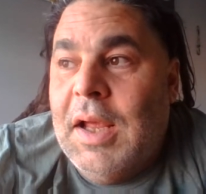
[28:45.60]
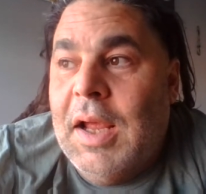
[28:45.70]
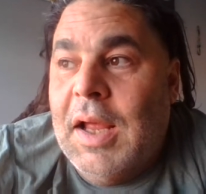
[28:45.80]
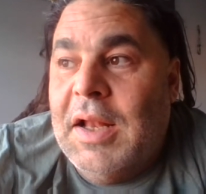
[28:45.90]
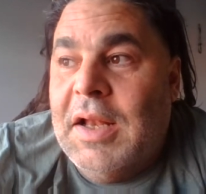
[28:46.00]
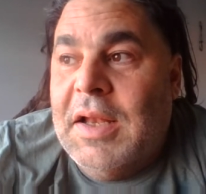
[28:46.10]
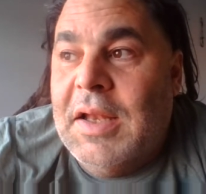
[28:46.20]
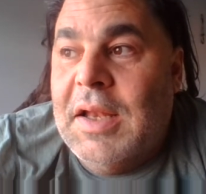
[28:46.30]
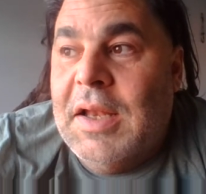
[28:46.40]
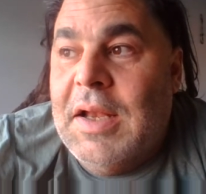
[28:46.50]

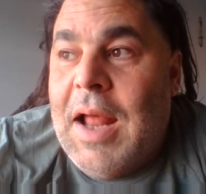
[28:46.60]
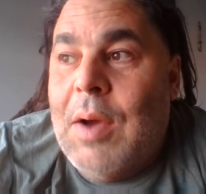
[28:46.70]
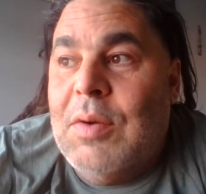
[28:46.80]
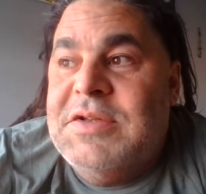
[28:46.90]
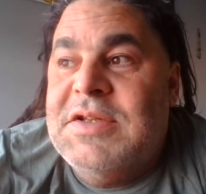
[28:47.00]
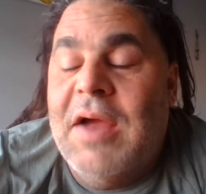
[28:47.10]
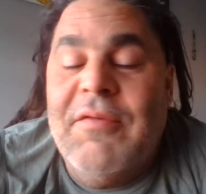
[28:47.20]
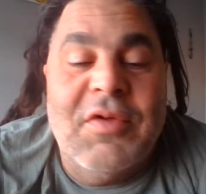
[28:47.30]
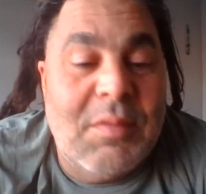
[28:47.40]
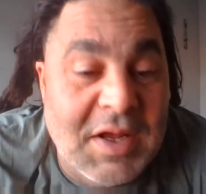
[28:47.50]
And now it's
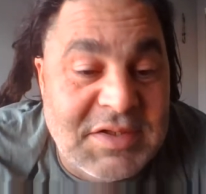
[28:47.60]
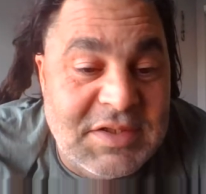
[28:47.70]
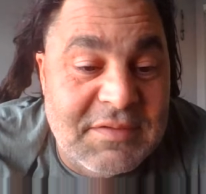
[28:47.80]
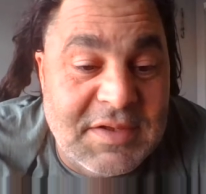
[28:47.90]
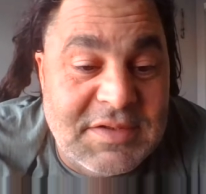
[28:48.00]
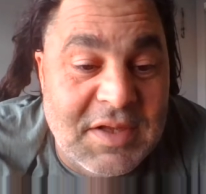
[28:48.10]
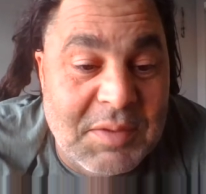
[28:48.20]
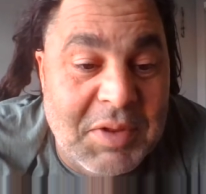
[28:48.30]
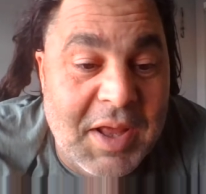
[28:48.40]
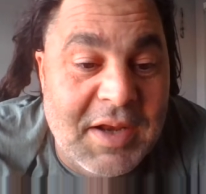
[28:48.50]
time for the rest of us on
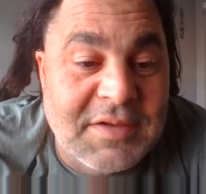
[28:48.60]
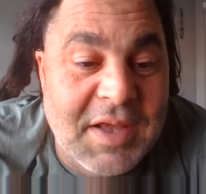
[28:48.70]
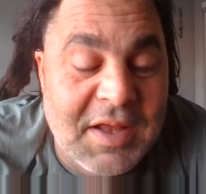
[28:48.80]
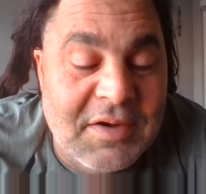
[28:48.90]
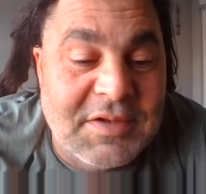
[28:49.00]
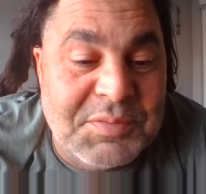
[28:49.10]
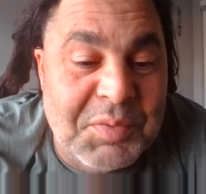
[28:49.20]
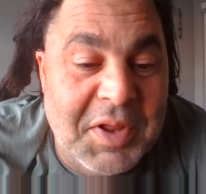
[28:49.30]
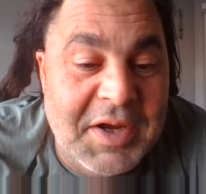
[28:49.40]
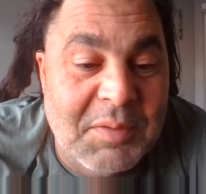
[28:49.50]
the planet to enter
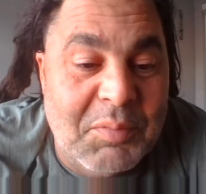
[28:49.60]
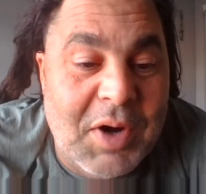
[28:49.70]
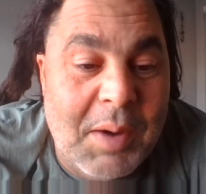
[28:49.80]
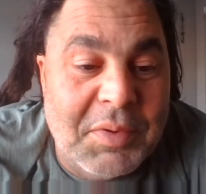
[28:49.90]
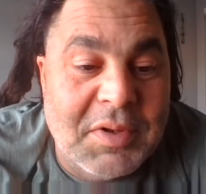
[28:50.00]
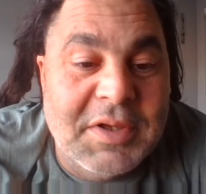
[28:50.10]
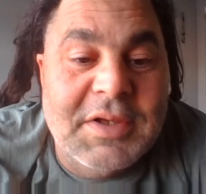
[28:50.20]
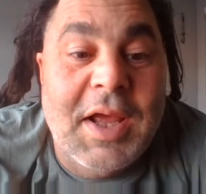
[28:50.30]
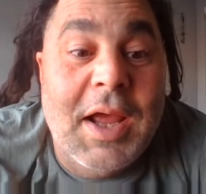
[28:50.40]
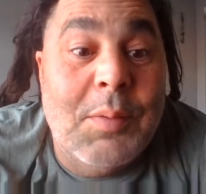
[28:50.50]
this millennium
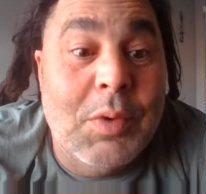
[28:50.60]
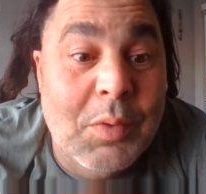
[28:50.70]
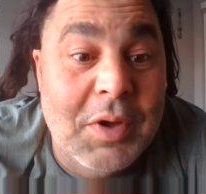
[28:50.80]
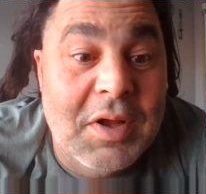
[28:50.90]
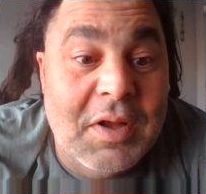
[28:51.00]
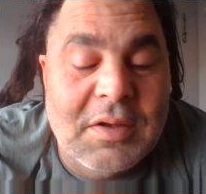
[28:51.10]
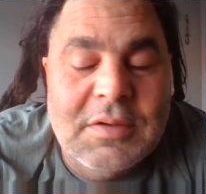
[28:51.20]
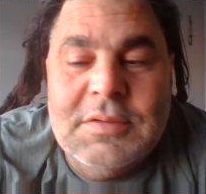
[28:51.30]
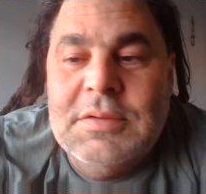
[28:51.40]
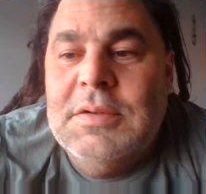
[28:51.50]
properly, and we
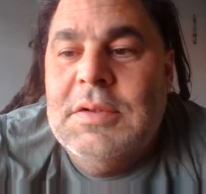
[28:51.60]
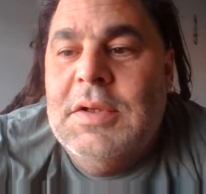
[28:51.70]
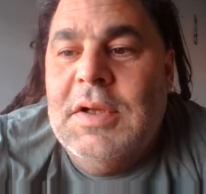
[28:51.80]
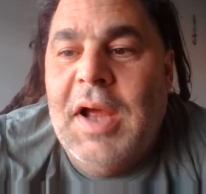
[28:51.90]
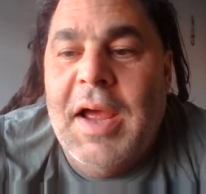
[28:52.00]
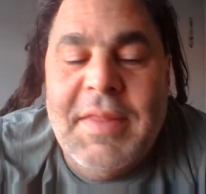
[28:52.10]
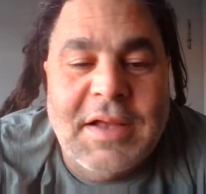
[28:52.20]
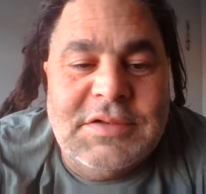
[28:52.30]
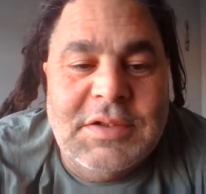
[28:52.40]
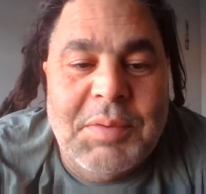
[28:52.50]
will. And
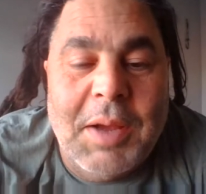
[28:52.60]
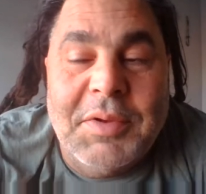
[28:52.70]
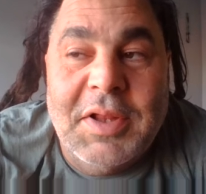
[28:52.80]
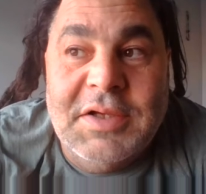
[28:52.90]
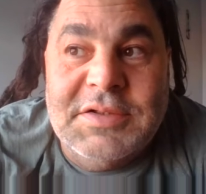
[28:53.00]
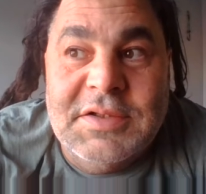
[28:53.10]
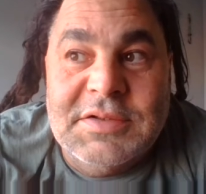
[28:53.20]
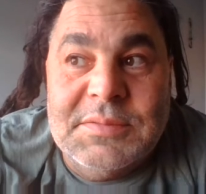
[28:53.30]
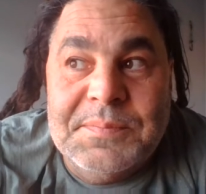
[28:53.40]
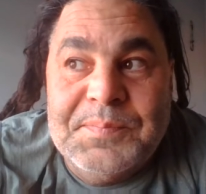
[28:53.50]
that's
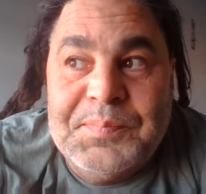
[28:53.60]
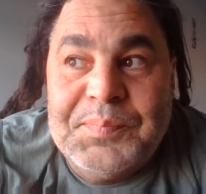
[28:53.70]
depopulationism.